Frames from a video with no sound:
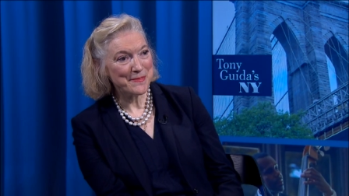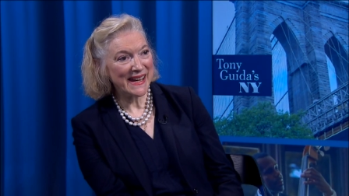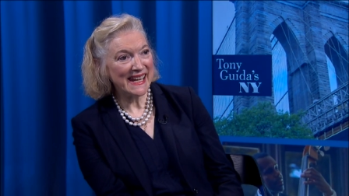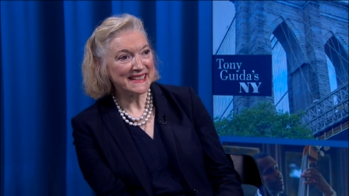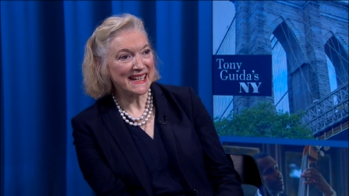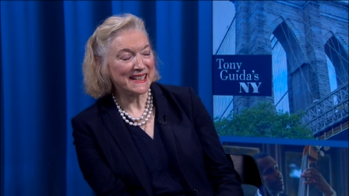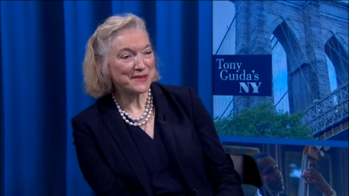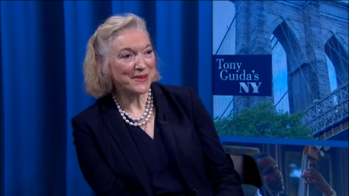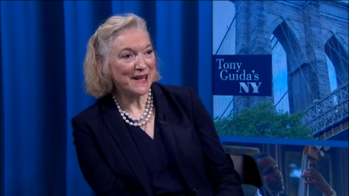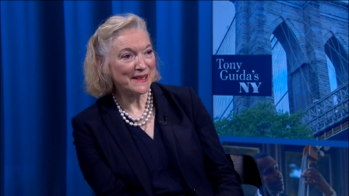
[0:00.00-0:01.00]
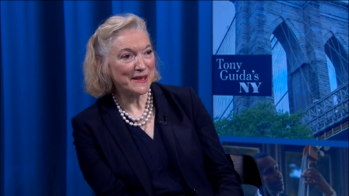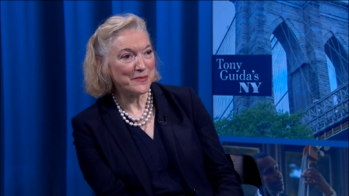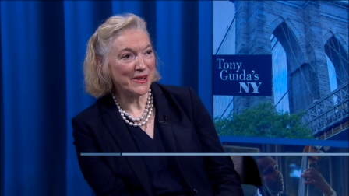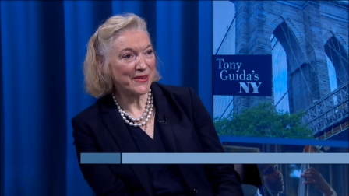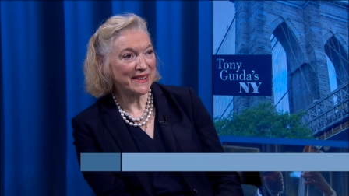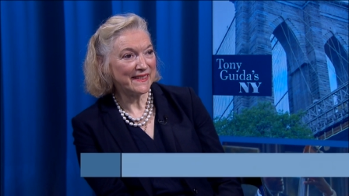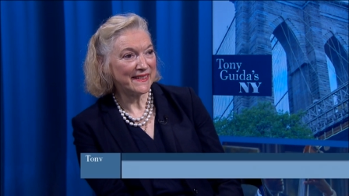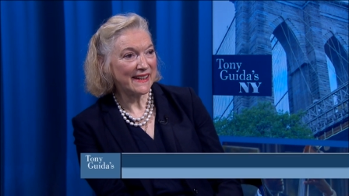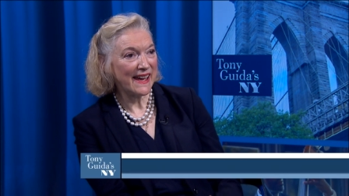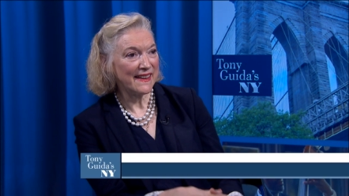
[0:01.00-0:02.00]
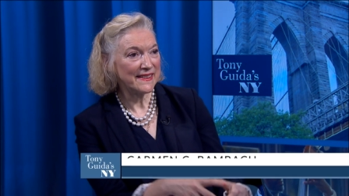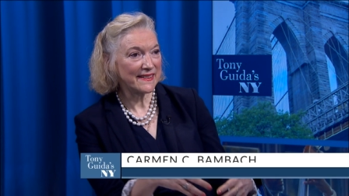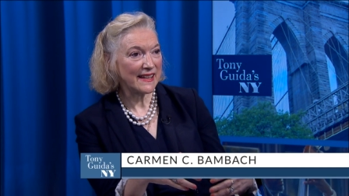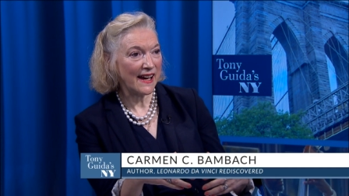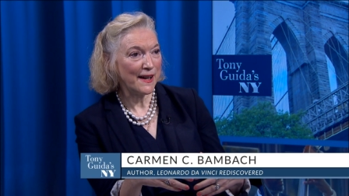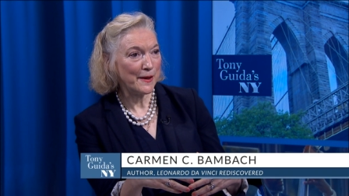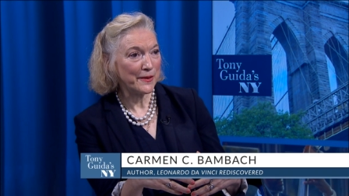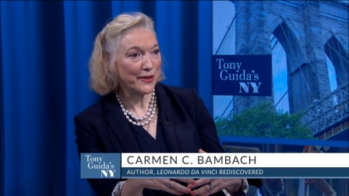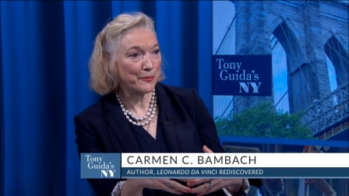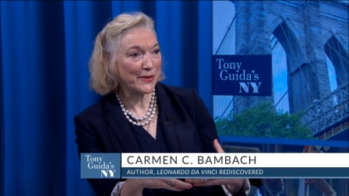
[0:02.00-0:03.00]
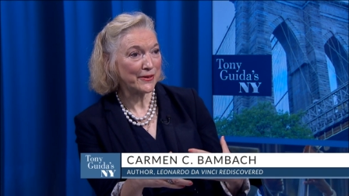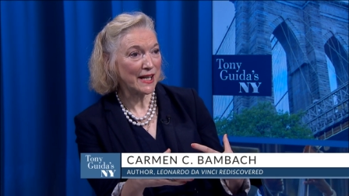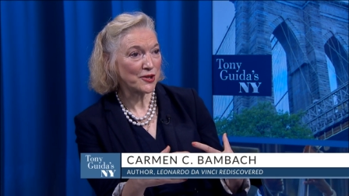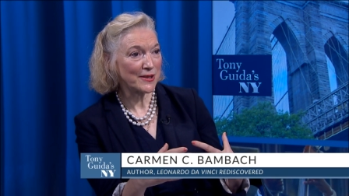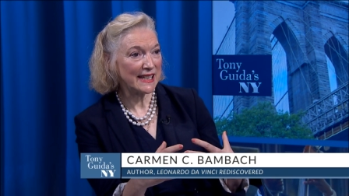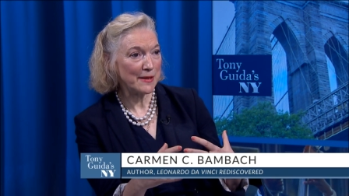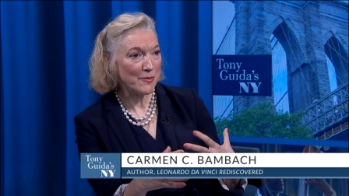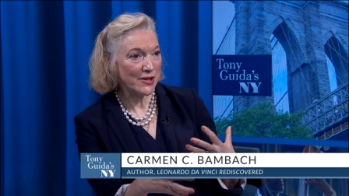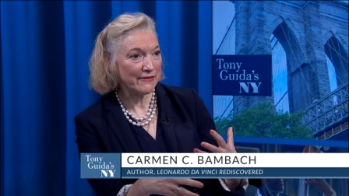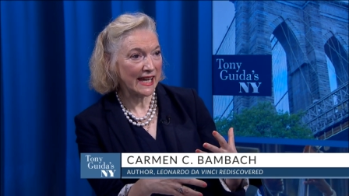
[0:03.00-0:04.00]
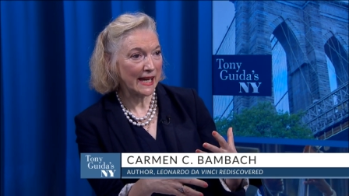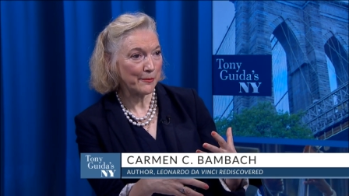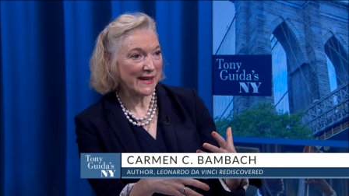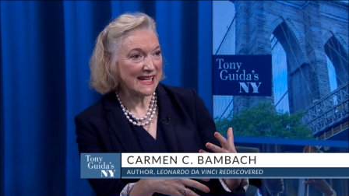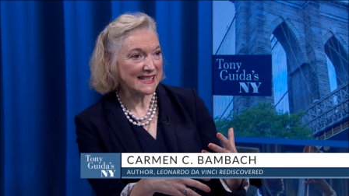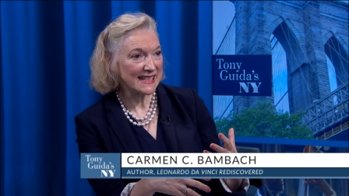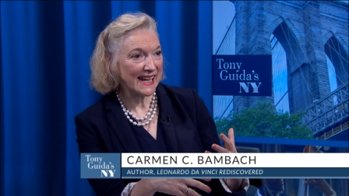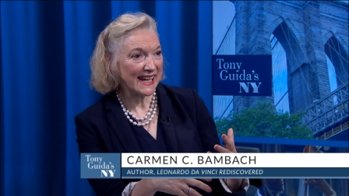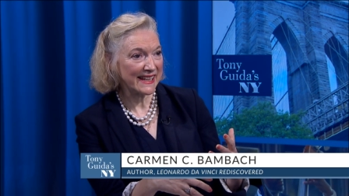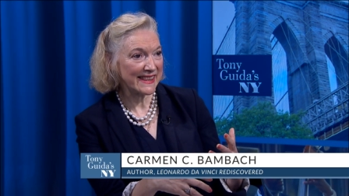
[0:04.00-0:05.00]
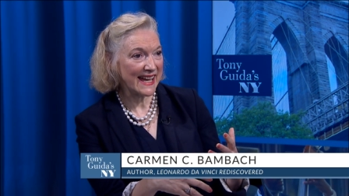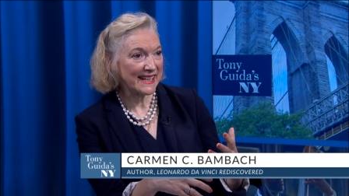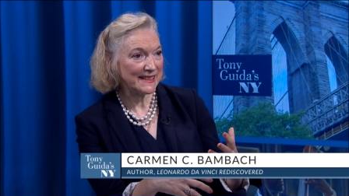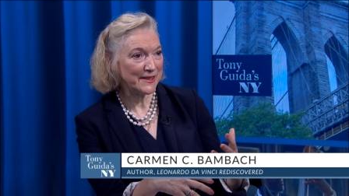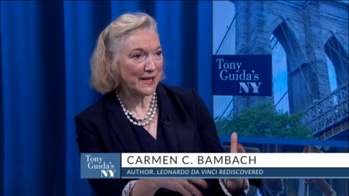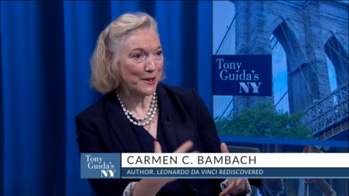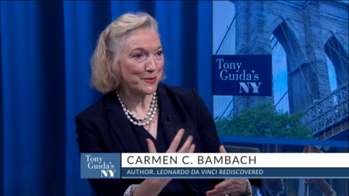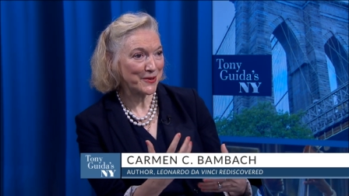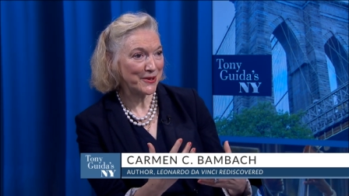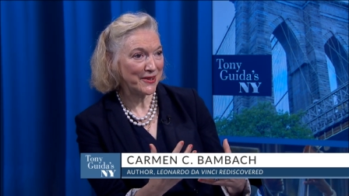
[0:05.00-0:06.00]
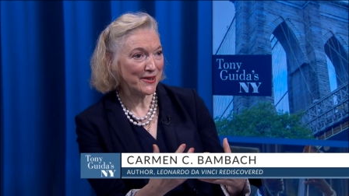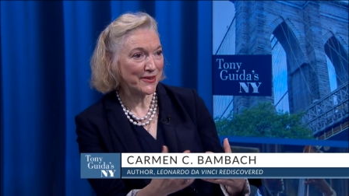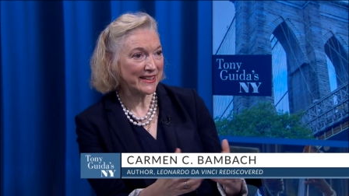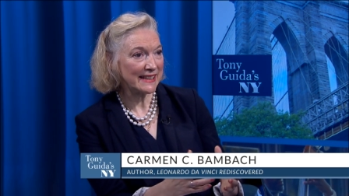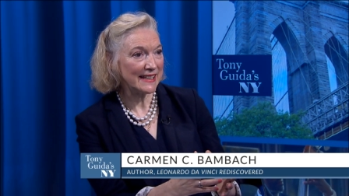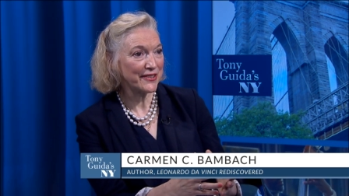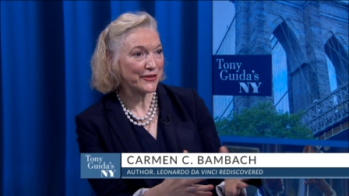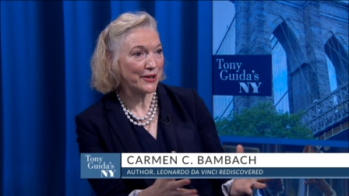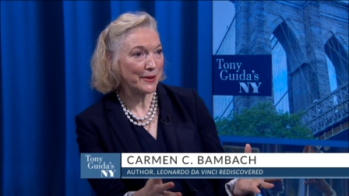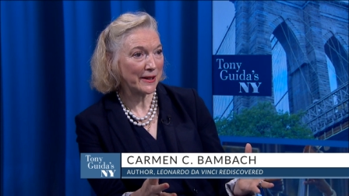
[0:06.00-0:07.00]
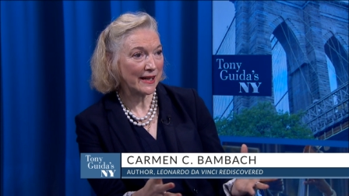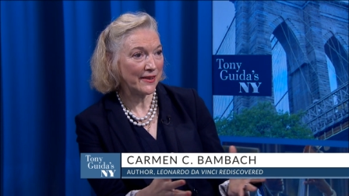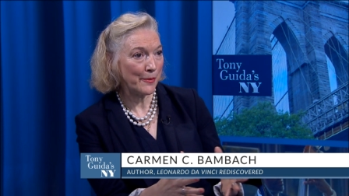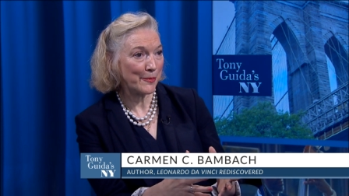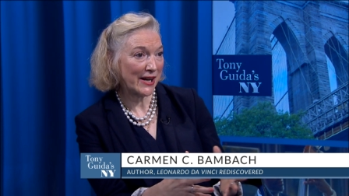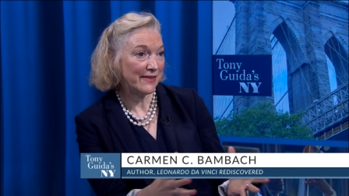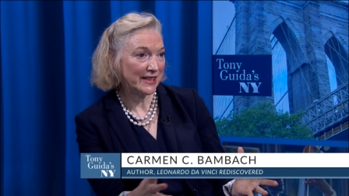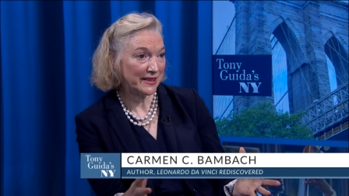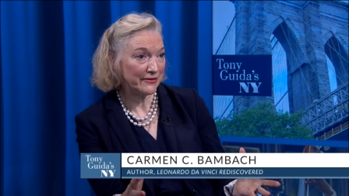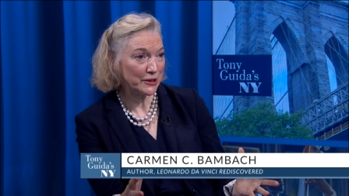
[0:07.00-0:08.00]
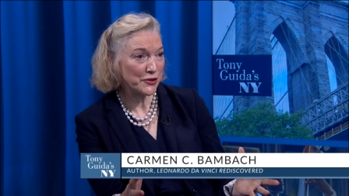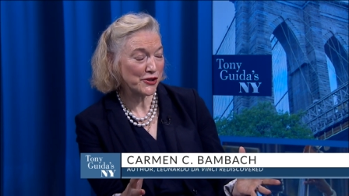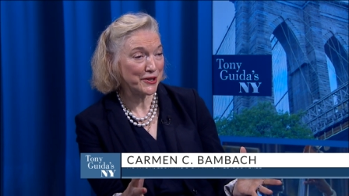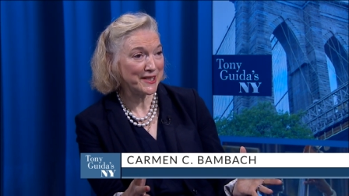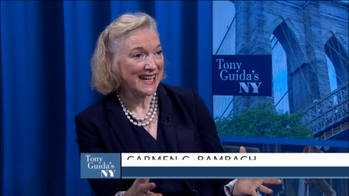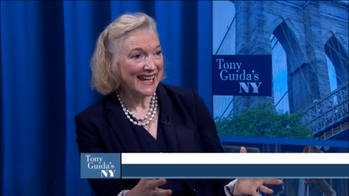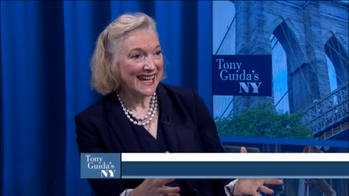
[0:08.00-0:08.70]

painting is probably the most intense, spiritually moving painting that Leonardo produced, at least for a private devotion.